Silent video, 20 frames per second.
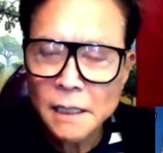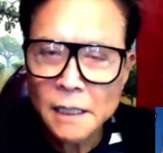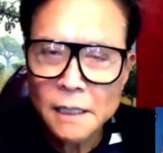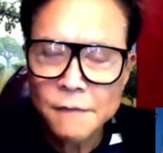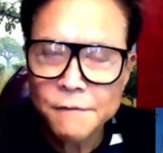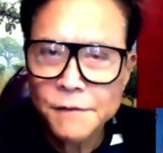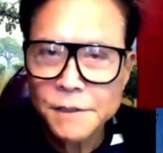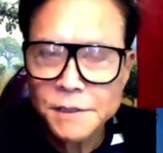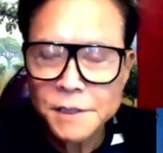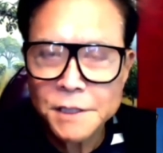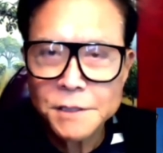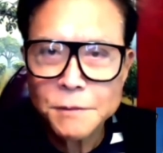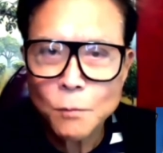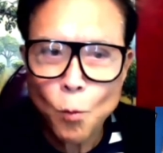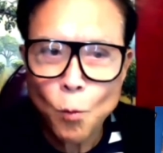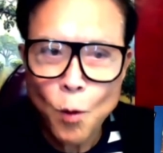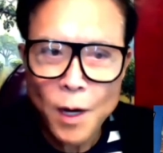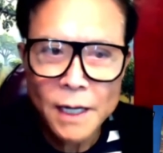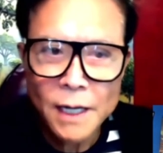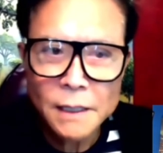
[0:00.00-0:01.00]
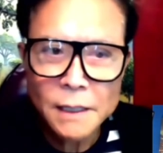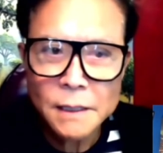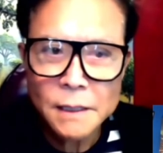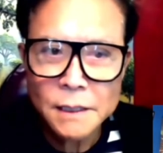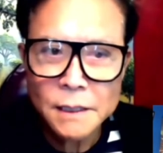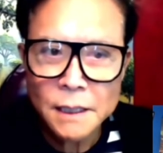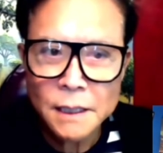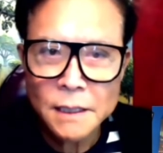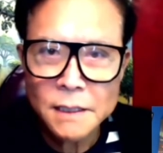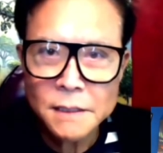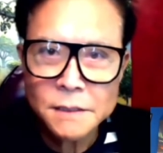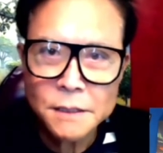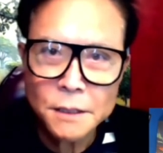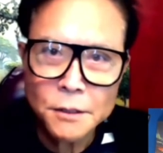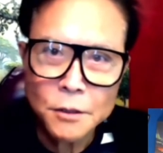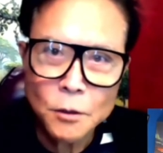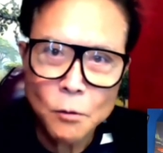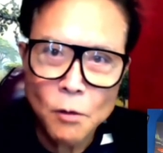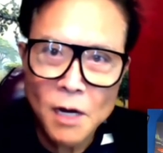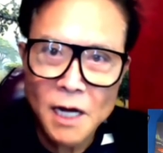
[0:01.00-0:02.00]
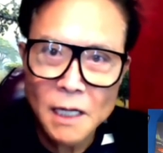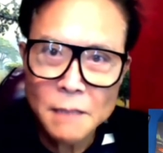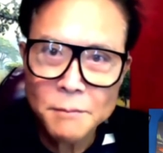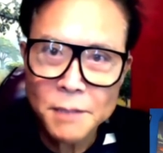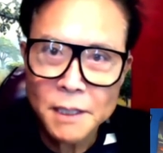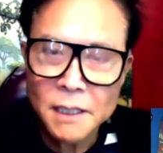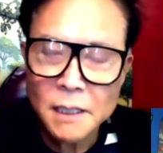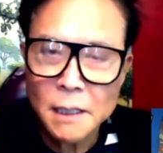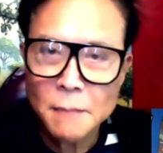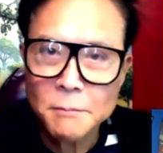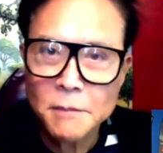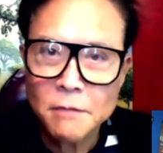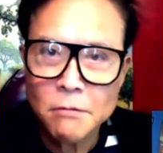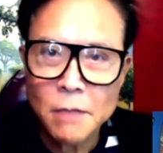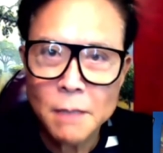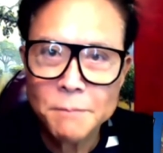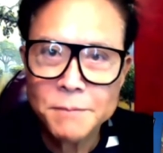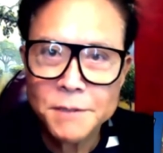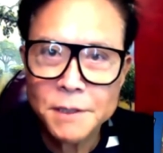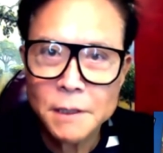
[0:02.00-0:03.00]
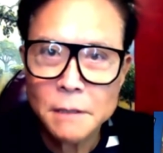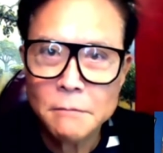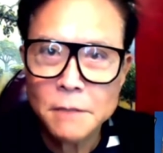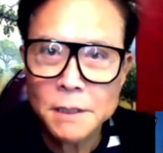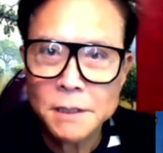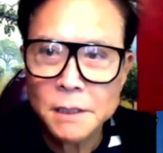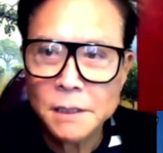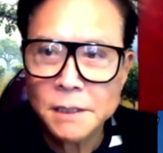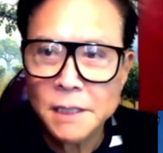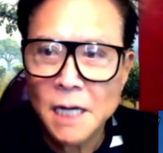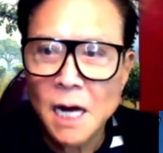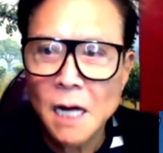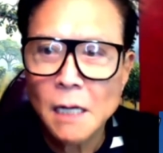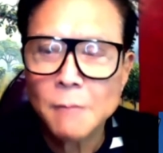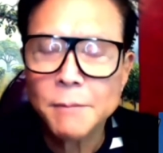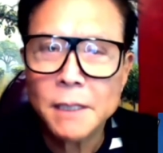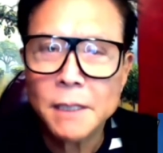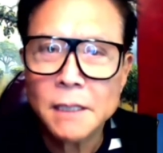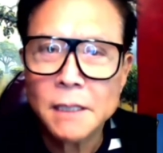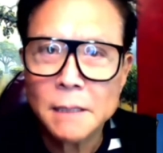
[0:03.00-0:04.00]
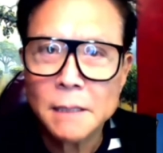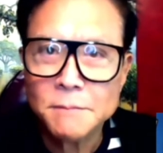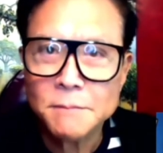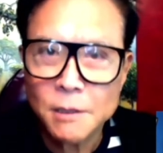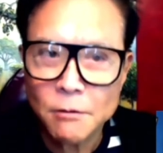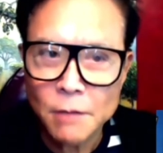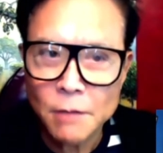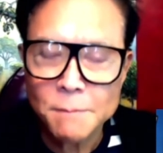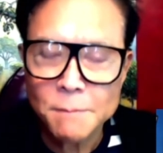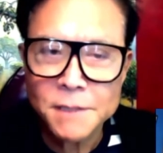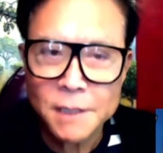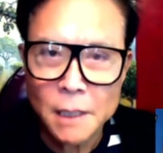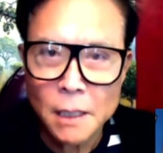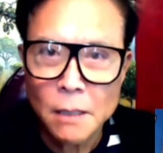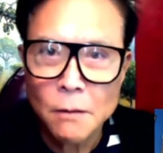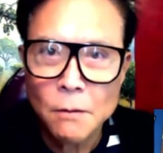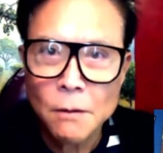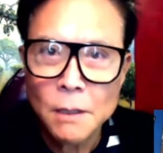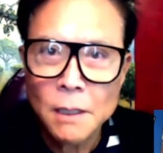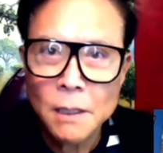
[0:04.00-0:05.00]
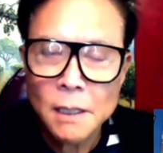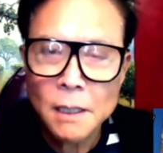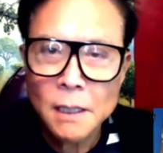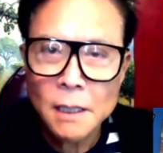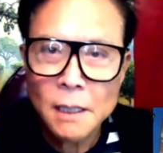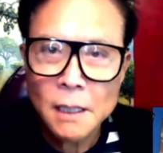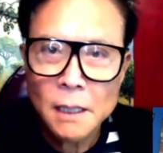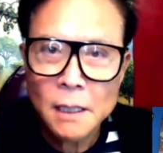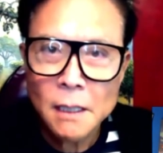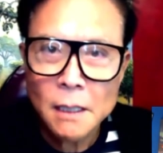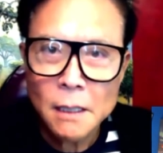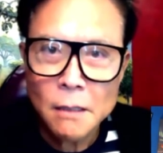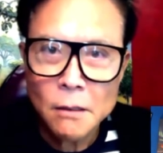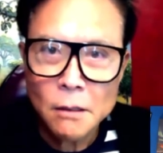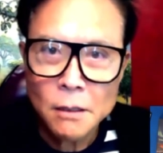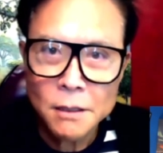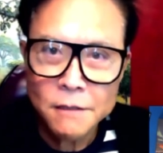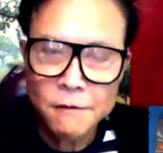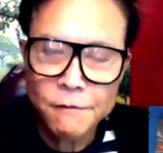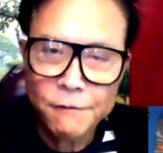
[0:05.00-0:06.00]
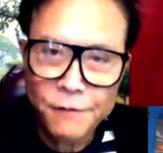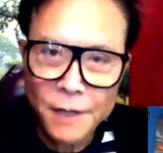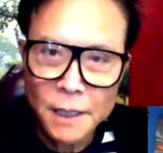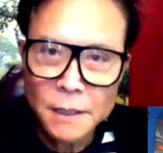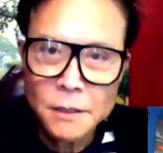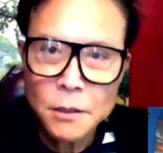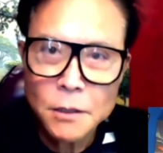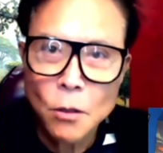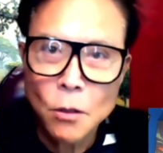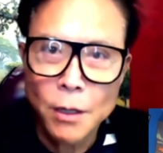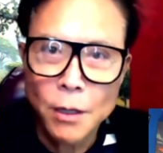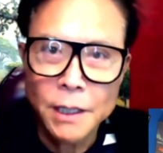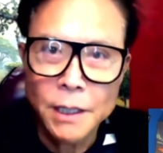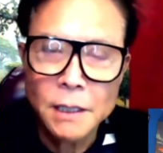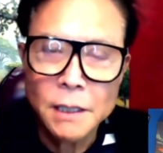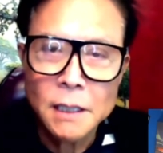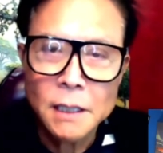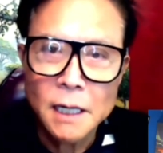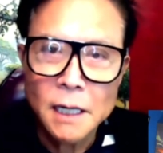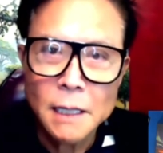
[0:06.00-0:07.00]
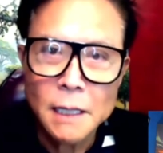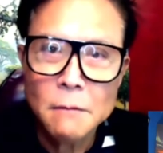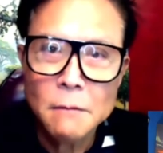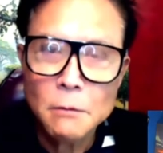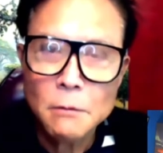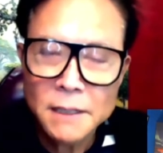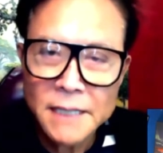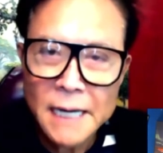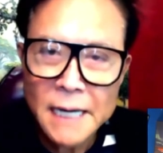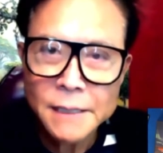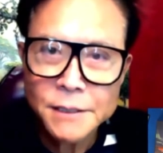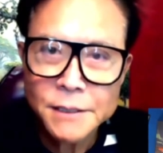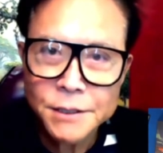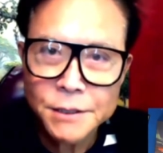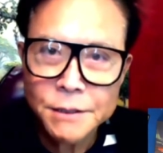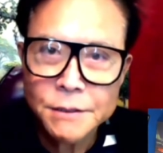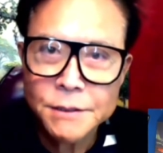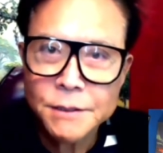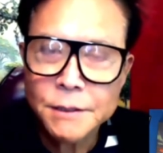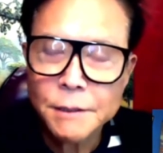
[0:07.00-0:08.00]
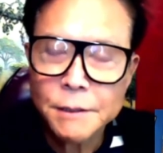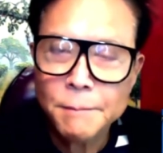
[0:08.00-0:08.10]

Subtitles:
if, it's just when does the yuan become crypto, when the dollar become crypto, or the Fed coin? And then what will that do to the